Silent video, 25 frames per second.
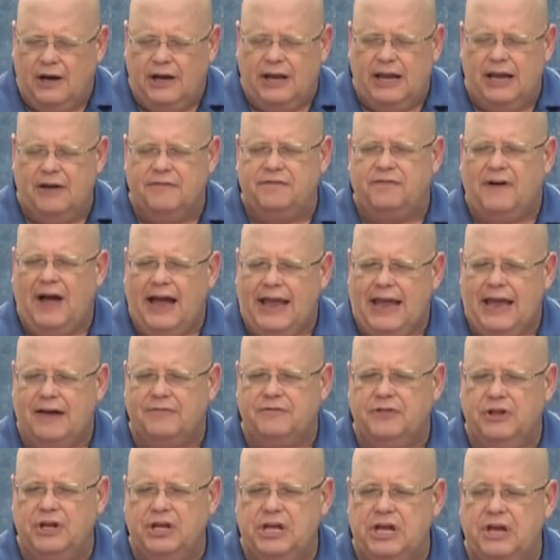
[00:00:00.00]
if I have
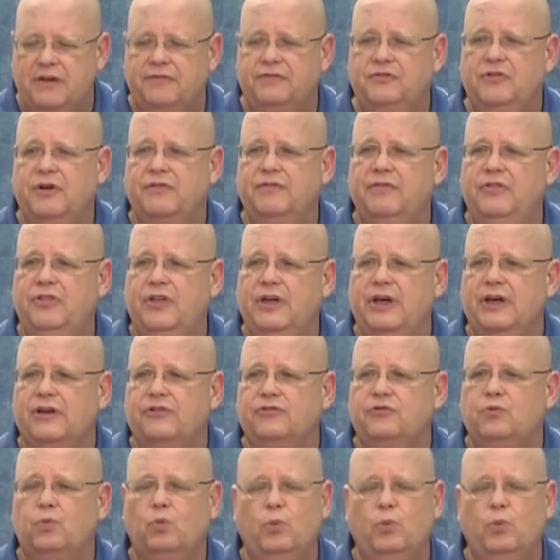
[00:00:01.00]
the gift of this,